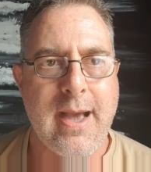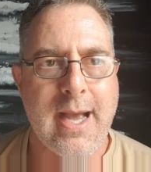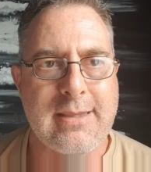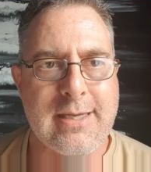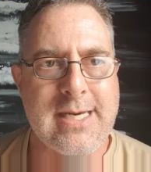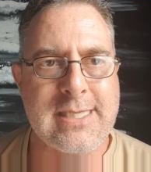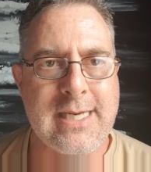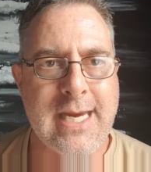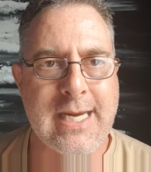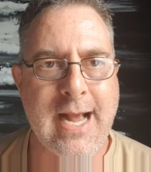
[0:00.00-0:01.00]
a
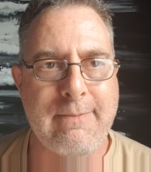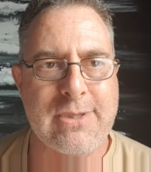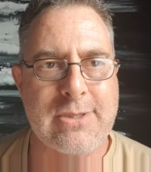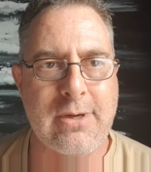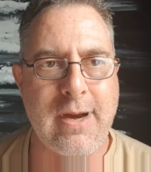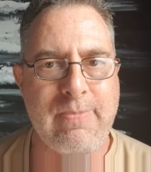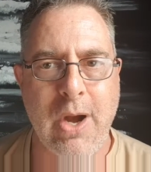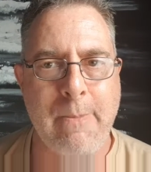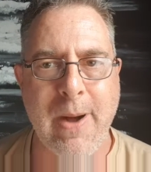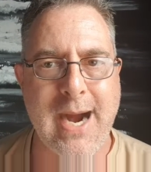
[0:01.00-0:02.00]
decent income stream.
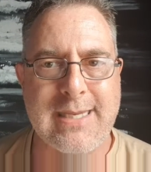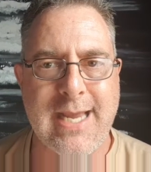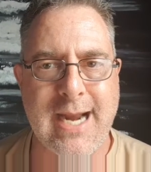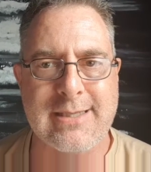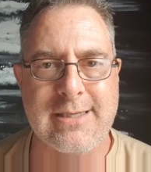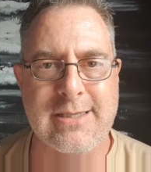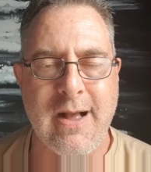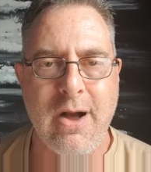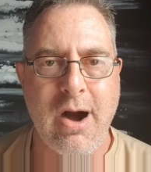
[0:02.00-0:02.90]
I pay taxes.